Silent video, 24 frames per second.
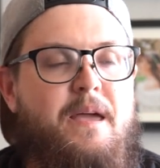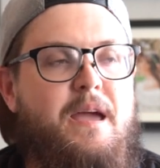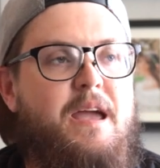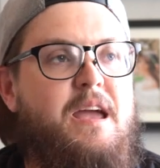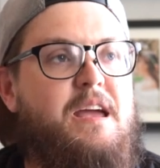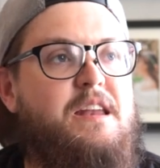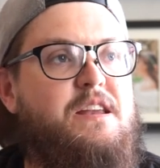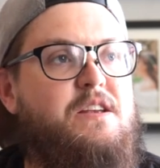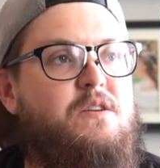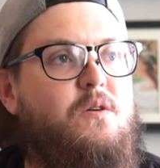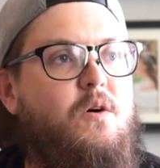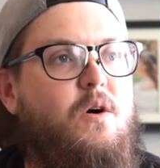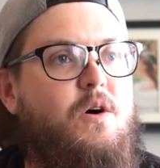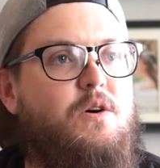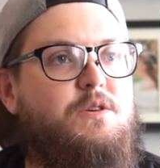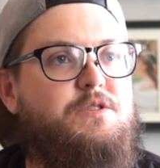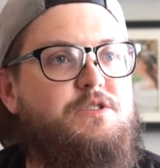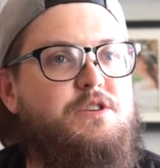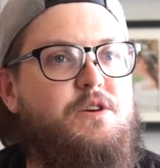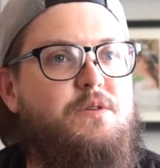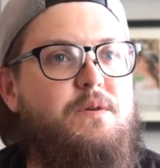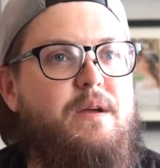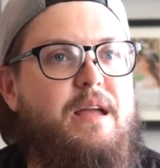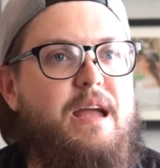and you
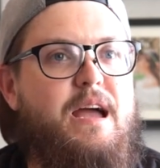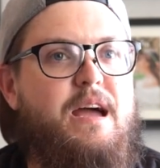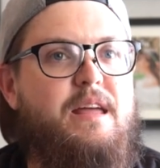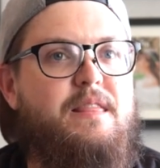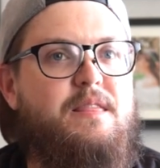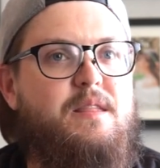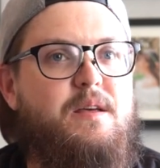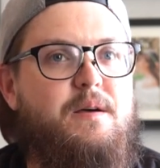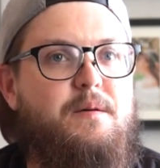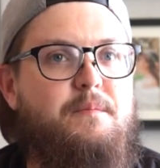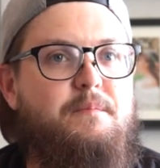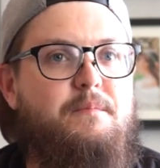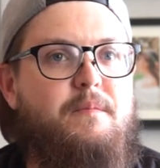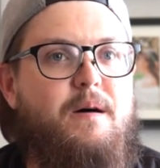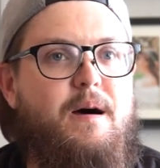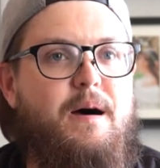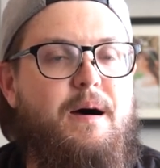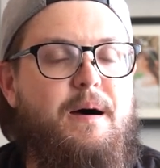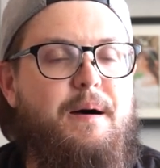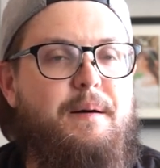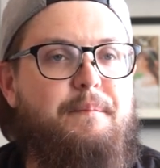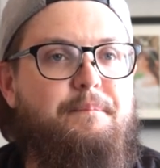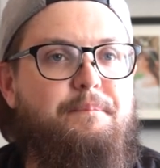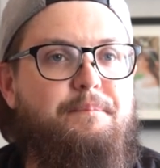also get the
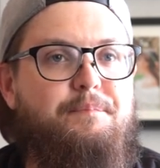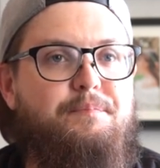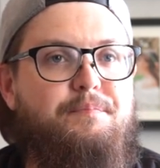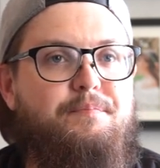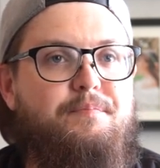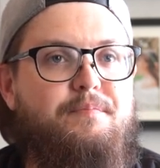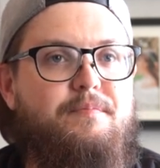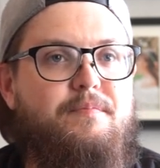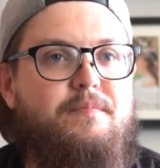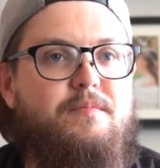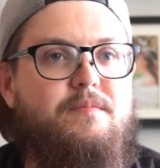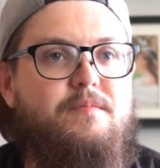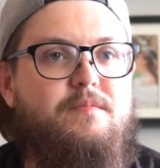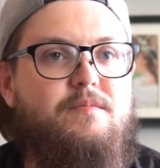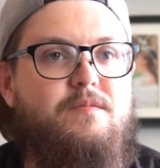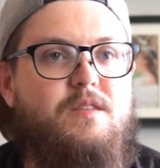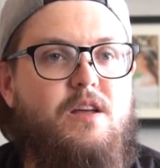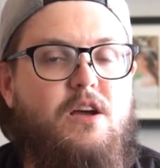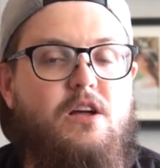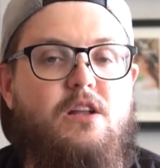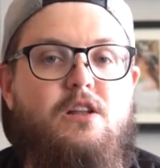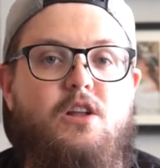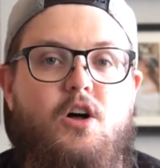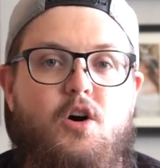
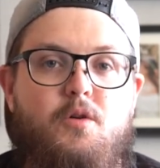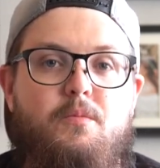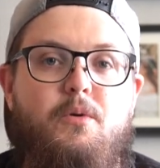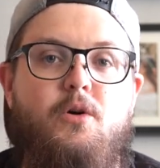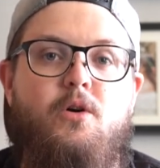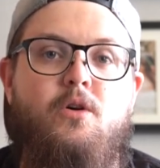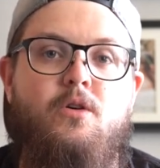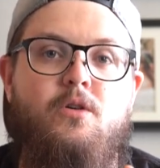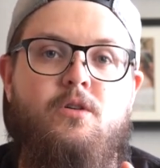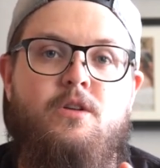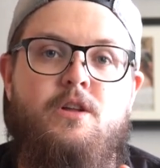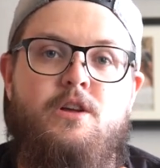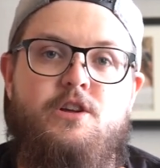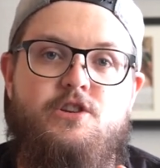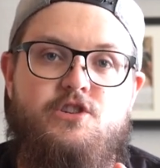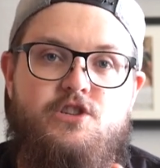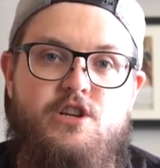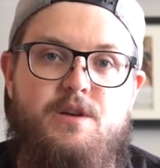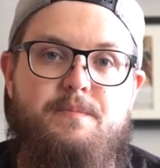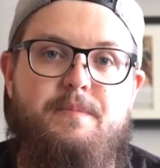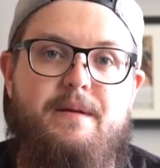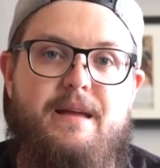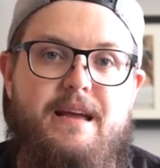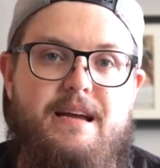global
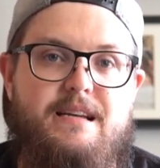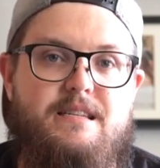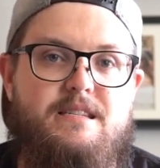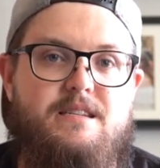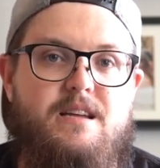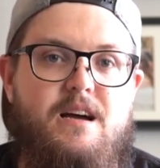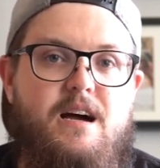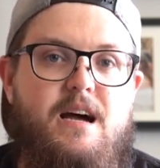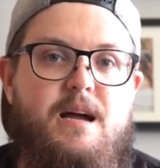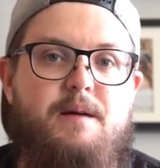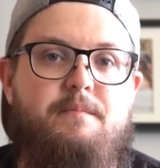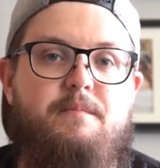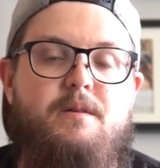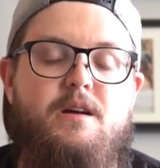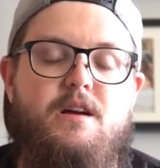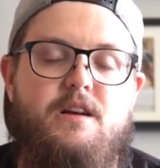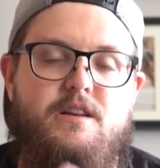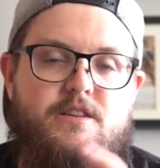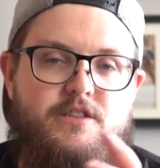GPS time,